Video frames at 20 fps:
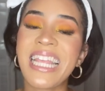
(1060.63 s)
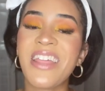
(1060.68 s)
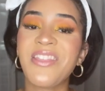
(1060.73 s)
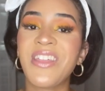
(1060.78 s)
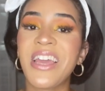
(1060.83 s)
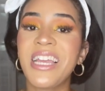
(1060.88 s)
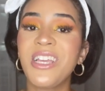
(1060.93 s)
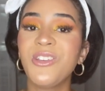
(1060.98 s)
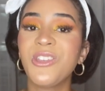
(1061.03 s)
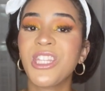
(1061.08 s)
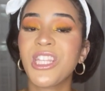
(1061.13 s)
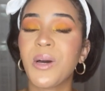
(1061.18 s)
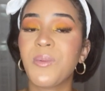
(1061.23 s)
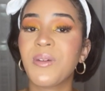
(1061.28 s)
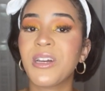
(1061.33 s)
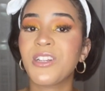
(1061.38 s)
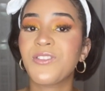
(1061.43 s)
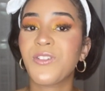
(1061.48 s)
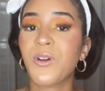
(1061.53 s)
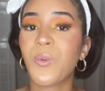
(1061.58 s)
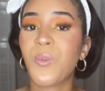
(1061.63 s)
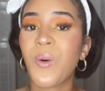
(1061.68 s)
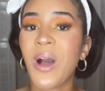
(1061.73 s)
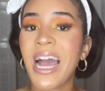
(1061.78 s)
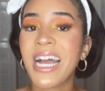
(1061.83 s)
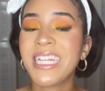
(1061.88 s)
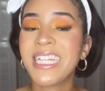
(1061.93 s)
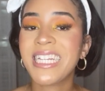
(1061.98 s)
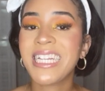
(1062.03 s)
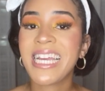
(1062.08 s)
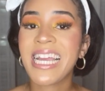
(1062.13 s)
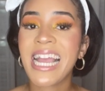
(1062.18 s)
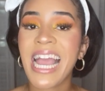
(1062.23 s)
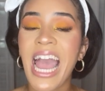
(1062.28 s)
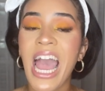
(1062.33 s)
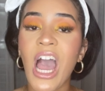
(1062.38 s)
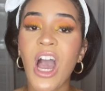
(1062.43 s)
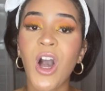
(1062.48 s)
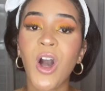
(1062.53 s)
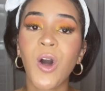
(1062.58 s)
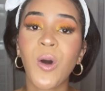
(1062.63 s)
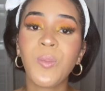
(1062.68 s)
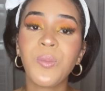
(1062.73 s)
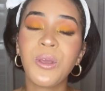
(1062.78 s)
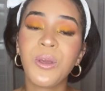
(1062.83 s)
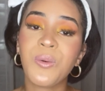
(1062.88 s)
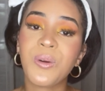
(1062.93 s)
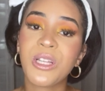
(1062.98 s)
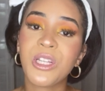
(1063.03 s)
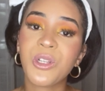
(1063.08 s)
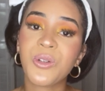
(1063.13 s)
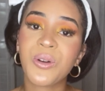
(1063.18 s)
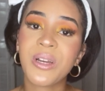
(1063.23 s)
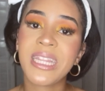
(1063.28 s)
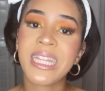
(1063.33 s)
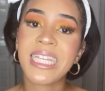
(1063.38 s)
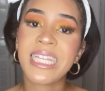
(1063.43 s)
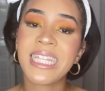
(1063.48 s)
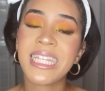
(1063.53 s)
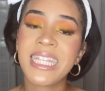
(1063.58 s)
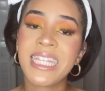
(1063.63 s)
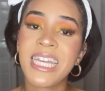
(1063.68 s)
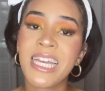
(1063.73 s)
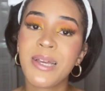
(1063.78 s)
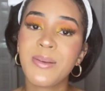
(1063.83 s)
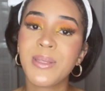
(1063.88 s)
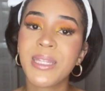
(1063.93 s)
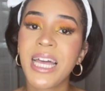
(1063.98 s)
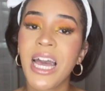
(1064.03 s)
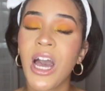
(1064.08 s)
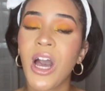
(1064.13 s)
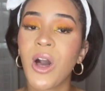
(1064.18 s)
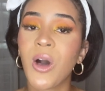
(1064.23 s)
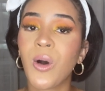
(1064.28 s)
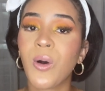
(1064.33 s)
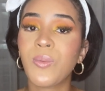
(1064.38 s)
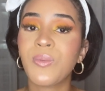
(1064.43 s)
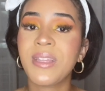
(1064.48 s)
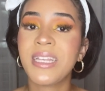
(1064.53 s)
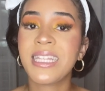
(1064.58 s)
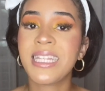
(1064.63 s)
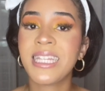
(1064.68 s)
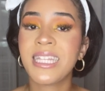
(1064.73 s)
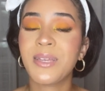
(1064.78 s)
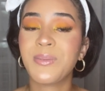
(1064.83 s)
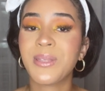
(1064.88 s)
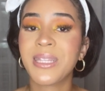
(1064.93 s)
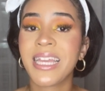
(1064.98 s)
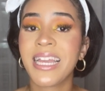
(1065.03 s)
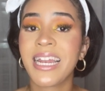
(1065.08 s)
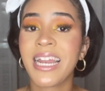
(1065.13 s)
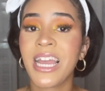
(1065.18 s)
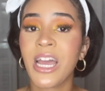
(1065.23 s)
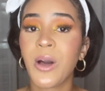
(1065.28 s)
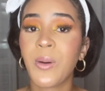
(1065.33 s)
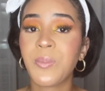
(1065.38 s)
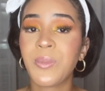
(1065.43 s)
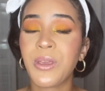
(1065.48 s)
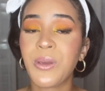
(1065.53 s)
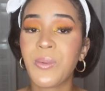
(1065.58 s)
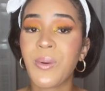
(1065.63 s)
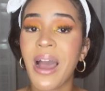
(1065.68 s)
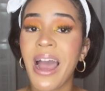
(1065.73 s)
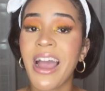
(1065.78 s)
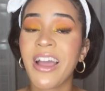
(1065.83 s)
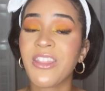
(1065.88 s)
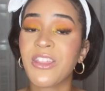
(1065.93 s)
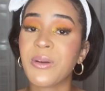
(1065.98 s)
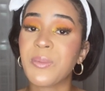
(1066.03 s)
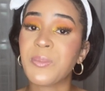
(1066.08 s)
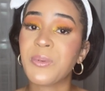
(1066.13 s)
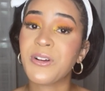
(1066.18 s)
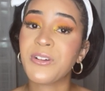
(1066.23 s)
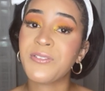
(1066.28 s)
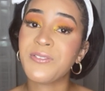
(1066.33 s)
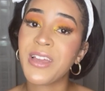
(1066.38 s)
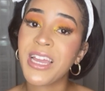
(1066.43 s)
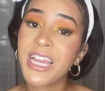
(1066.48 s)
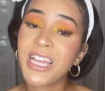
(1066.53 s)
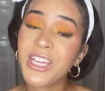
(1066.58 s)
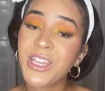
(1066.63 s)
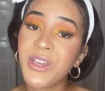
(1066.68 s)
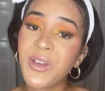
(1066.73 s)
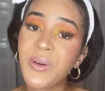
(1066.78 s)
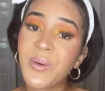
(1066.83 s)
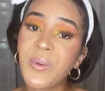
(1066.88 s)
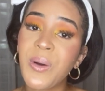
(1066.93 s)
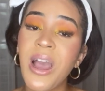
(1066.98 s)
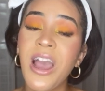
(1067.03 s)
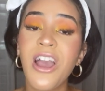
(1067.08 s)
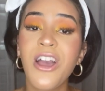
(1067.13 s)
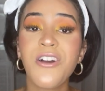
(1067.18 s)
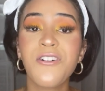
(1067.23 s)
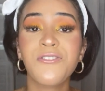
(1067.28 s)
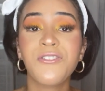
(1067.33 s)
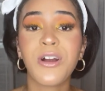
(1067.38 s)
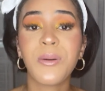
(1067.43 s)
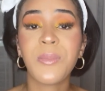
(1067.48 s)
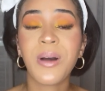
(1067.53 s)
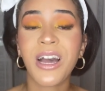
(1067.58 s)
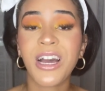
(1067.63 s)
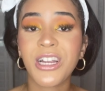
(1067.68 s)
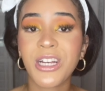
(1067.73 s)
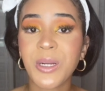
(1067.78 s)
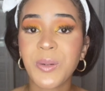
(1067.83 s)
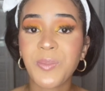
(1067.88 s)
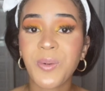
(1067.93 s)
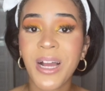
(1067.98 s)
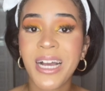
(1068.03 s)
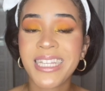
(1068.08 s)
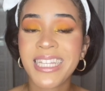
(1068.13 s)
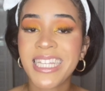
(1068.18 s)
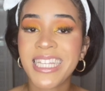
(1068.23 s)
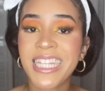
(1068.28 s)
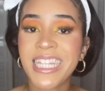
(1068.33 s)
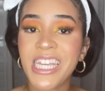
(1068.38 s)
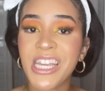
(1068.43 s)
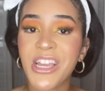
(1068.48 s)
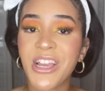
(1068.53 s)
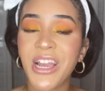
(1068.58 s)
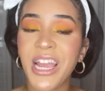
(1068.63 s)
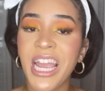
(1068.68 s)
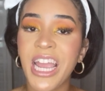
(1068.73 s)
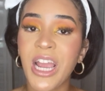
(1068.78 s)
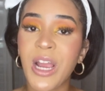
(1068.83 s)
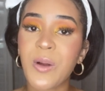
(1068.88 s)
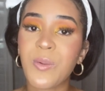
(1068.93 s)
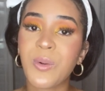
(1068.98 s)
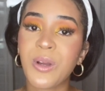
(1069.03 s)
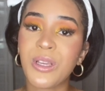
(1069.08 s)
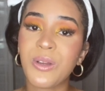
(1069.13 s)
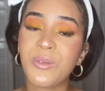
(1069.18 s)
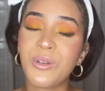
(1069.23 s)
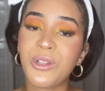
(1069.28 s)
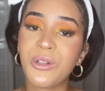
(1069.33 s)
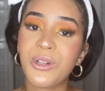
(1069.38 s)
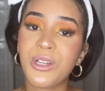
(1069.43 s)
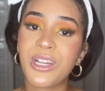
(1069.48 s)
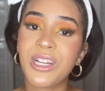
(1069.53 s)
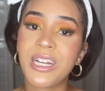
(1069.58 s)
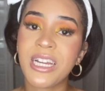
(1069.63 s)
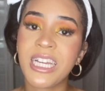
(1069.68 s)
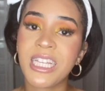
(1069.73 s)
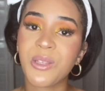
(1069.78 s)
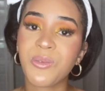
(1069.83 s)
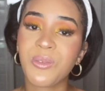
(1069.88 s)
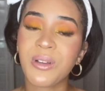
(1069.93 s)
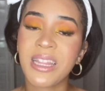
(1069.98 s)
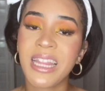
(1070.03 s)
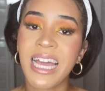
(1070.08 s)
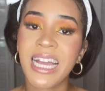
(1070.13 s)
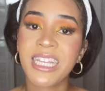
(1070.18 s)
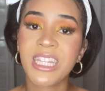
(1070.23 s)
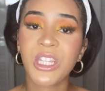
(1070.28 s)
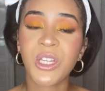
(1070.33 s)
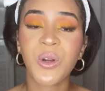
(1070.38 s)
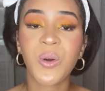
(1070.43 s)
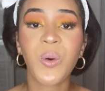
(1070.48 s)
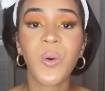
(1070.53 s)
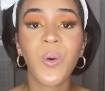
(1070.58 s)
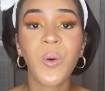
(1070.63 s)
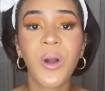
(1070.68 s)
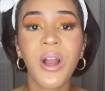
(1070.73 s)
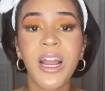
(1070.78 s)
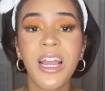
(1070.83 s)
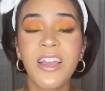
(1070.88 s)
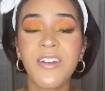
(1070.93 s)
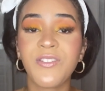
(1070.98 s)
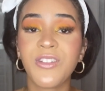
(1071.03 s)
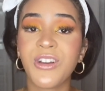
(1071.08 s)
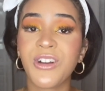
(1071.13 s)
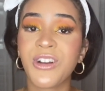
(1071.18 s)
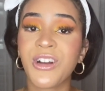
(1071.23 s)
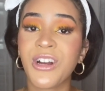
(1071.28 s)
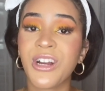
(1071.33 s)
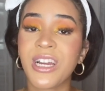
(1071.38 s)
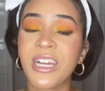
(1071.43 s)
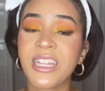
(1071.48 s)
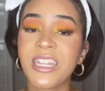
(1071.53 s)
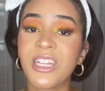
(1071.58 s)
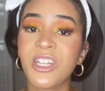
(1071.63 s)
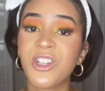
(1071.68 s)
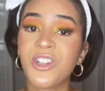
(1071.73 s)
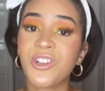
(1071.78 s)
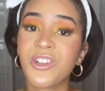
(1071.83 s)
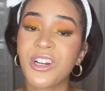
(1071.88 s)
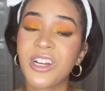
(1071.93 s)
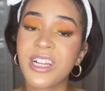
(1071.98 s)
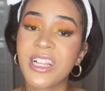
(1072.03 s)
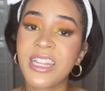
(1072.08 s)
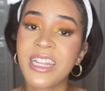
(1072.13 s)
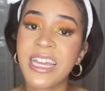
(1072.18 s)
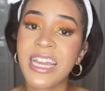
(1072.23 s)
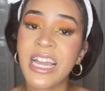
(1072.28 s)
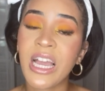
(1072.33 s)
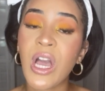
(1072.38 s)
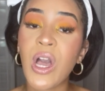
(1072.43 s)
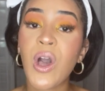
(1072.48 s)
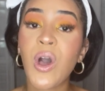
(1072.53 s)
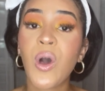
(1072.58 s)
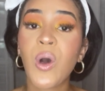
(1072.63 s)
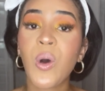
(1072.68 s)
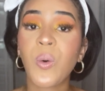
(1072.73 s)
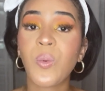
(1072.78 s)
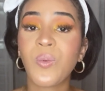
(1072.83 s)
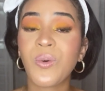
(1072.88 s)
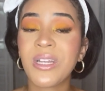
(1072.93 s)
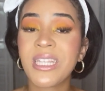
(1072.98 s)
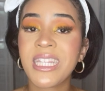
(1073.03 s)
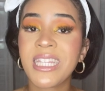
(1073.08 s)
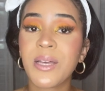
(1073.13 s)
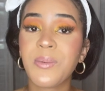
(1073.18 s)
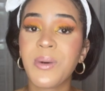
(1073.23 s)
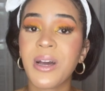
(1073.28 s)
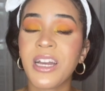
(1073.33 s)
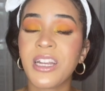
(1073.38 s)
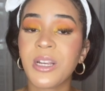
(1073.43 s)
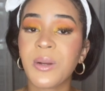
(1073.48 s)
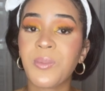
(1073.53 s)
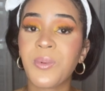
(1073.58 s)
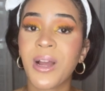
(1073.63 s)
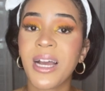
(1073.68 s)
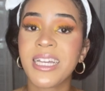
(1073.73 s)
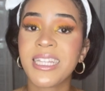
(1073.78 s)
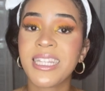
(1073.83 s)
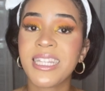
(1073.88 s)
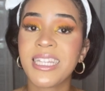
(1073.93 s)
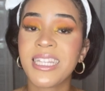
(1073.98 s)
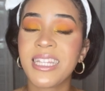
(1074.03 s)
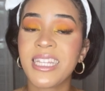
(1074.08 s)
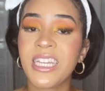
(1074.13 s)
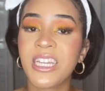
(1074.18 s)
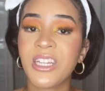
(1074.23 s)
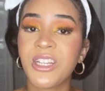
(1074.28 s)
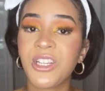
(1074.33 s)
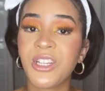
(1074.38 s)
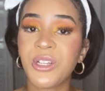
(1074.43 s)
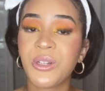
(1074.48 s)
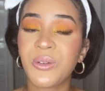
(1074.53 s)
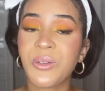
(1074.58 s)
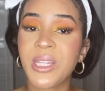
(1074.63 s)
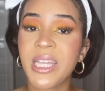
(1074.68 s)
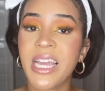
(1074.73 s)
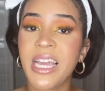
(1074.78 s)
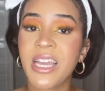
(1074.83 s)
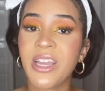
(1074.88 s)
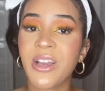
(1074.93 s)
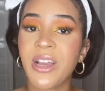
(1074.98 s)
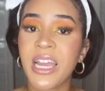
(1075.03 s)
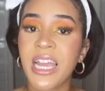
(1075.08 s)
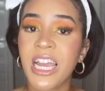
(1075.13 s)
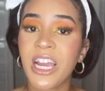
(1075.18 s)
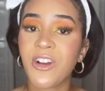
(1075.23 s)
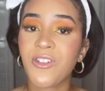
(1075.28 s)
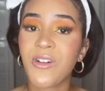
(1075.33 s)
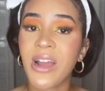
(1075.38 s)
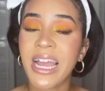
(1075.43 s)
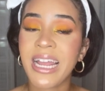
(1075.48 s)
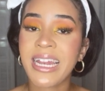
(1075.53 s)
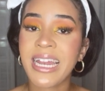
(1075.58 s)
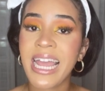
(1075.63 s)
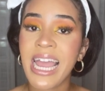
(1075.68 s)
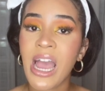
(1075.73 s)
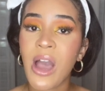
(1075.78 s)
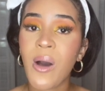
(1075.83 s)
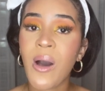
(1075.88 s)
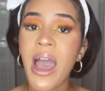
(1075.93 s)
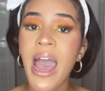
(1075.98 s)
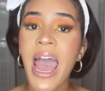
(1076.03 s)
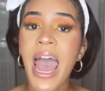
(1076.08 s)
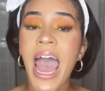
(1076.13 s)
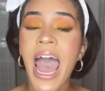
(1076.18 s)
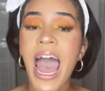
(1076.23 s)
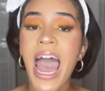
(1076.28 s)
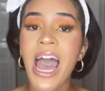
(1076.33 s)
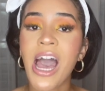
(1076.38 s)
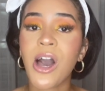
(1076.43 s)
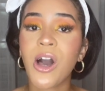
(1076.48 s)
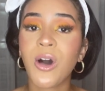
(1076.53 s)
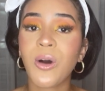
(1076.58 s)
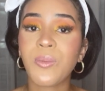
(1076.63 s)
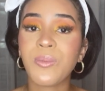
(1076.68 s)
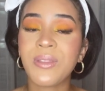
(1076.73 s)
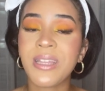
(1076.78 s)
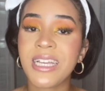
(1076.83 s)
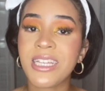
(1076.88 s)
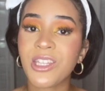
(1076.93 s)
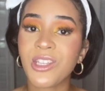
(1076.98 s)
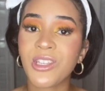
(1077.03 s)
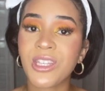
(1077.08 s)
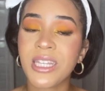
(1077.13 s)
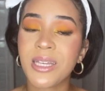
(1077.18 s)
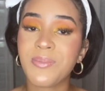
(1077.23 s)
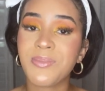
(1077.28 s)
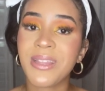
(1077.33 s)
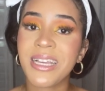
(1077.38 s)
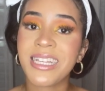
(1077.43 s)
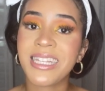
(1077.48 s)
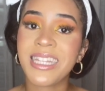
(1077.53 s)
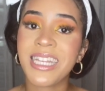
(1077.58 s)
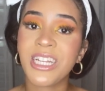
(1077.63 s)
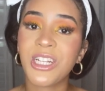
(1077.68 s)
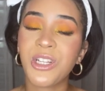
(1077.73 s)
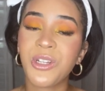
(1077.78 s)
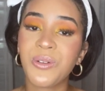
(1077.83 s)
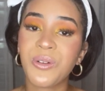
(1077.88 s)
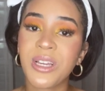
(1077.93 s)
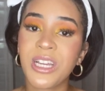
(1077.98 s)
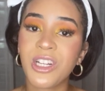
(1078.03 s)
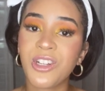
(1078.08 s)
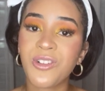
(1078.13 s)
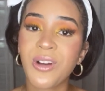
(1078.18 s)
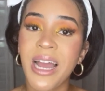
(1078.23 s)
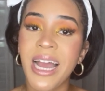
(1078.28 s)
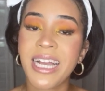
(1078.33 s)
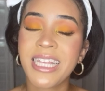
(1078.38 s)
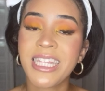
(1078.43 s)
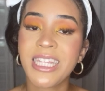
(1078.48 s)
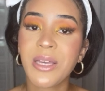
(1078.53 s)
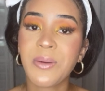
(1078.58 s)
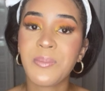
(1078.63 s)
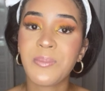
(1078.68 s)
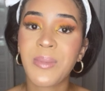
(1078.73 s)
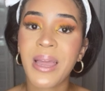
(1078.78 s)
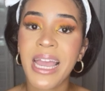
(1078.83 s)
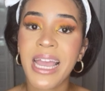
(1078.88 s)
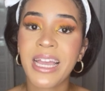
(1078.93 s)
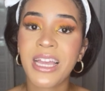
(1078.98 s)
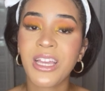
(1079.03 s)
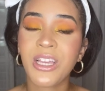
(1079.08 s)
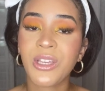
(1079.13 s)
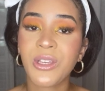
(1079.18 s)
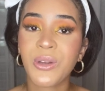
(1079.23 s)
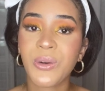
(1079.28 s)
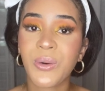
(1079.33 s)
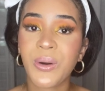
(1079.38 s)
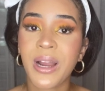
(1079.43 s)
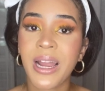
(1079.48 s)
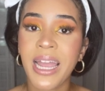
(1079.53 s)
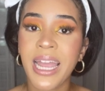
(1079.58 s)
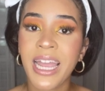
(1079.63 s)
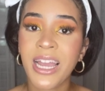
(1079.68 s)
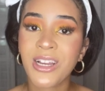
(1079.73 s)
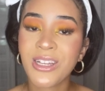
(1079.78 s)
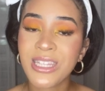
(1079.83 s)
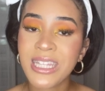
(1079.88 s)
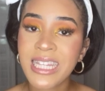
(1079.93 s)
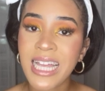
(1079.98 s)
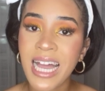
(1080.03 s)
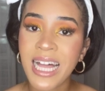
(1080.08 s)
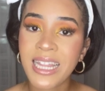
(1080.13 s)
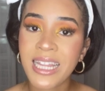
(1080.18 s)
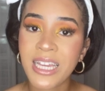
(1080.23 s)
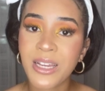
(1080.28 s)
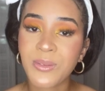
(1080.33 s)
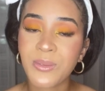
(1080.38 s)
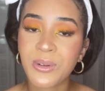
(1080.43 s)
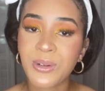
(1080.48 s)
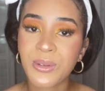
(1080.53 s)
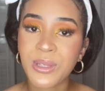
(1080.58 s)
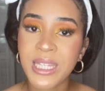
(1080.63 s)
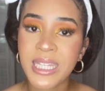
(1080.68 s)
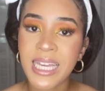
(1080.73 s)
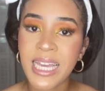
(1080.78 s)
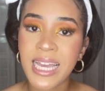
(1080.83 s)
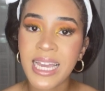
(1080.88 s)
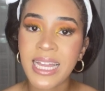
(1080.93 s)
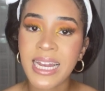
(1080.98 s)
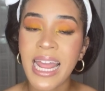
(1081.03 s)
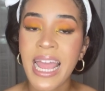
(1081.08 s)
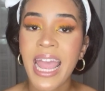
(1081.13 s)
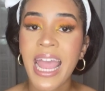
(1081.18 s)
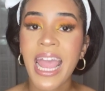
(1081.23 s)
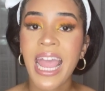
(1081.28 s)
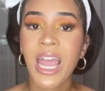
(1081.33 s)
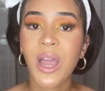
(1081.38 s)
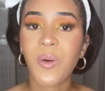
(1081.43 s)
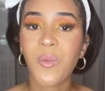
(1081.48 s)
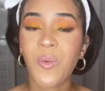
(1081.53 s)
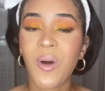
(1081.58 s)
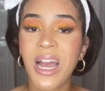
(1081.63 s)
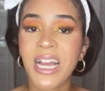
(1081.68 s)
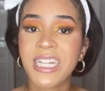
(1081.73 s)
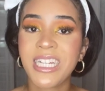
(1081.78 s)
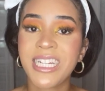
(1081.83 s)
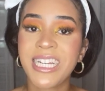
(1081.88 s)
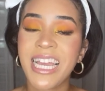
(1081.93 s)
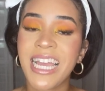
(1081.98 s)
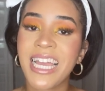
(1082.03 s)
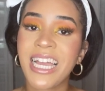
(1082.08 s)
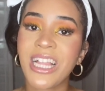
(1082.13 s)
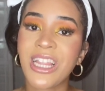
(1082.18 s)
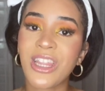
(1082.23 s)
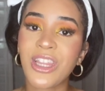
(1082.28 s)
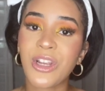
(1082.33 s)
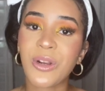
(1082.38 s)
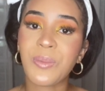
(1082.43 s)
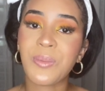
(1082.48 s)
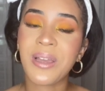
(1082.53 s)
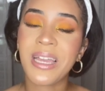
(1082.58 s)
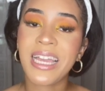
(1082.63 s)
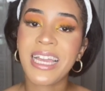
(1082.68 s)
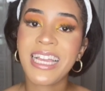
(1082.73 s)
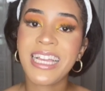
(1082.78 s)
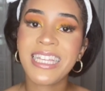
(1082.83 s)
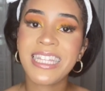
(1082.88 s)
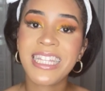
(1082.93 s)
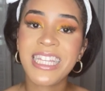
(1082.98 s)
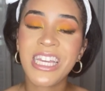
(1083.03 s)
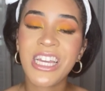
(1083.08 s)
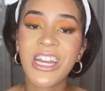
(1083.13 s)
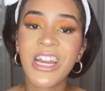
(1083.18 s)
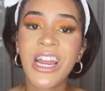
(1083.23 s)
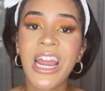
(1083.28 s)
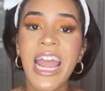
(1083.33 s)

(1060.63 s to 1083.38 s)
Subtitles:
thank you so much for watching. I hope you enjoyed these tips. I hope these tips can help you either prevent you from under processing your hair when you do your next relaxer, or if you're currently struggling with some under processed issues in your hair right now. I hope these are some things that you can try to make your hairstyling routine and wash day a little bit easier.